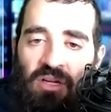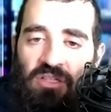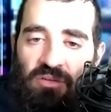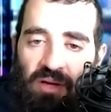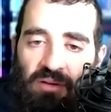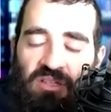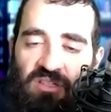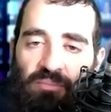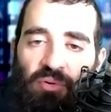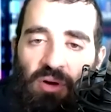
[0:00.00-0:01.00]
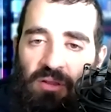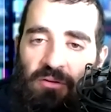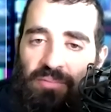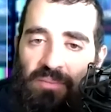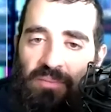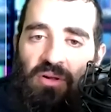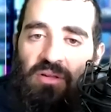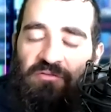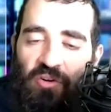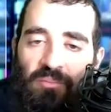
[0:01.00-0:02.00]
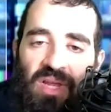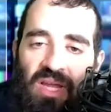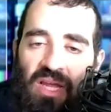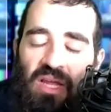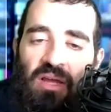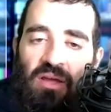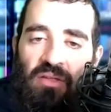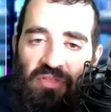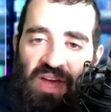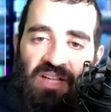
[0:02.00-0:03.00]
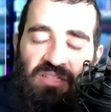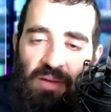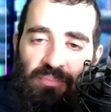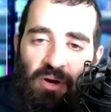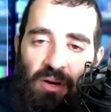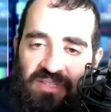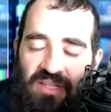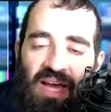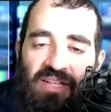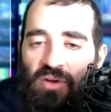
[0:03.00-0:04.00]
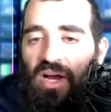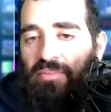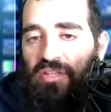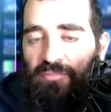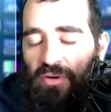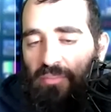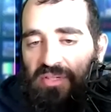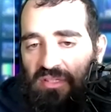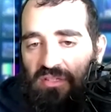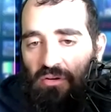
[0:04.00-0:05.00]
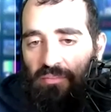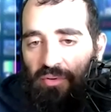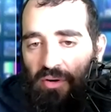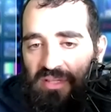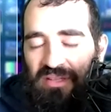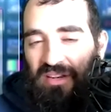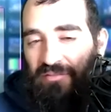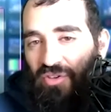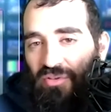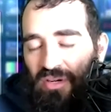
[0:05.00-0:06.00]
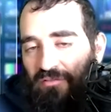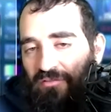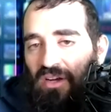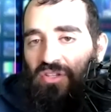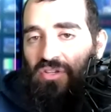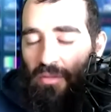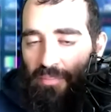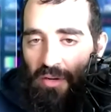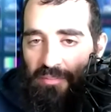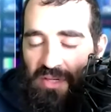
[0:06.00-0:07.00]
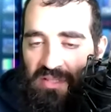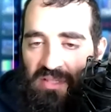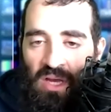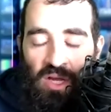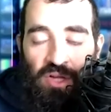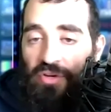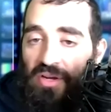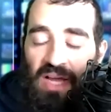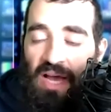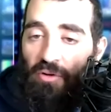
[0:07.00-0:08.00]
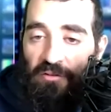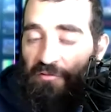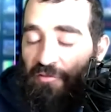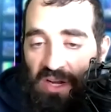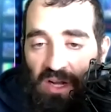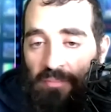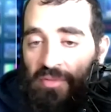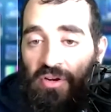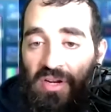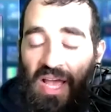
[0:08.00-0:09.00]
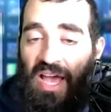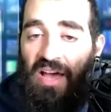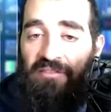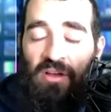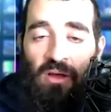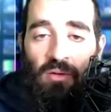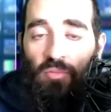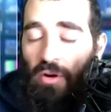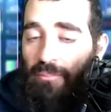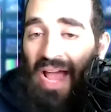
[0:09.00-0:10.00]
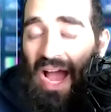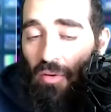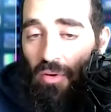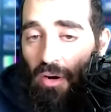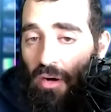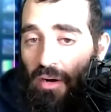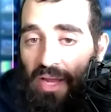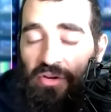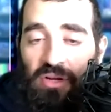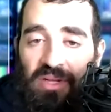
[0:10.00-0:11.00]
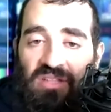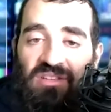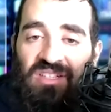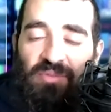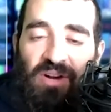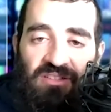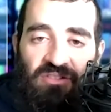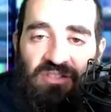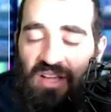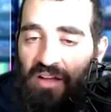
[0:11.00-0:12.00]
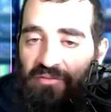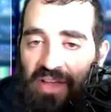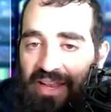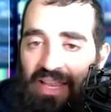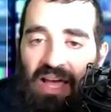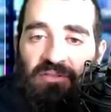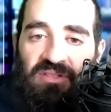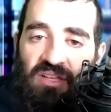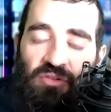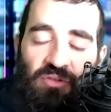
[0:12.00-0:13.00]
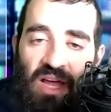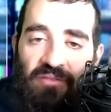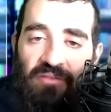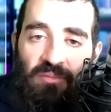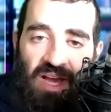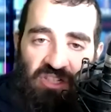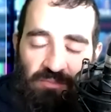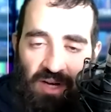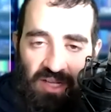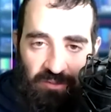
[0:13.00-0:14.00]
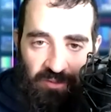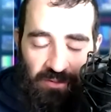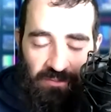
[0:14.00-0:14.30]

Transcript: to be able to support other people. For me that's my purpose. And that's why I believe purpose is so important. And if you can find your purpose, you're going to have more freedom, you're going to have more power, and you're going to be able to express yourself at levels that you never imagined possible.